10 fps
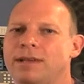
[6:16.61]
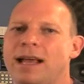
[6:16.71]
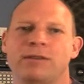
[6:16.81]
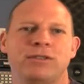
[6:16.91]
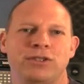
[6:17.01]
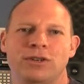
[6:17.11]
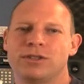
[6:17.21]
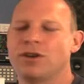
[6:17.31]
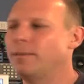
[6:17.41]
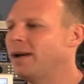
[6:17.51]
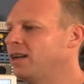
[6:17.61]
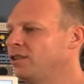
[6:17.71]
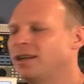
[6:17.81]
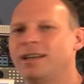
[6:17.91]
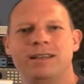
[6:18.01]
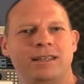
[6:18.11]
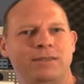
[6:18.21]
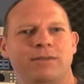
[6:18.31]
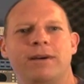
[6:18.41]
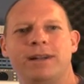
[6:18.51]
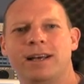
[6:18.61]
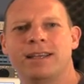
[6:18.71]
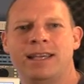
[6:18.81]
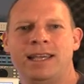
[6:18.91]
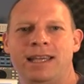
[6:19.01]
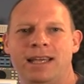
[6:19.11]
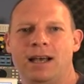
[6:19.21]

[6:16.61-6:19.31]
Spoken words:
Elton John's got a manager, he's very lucky.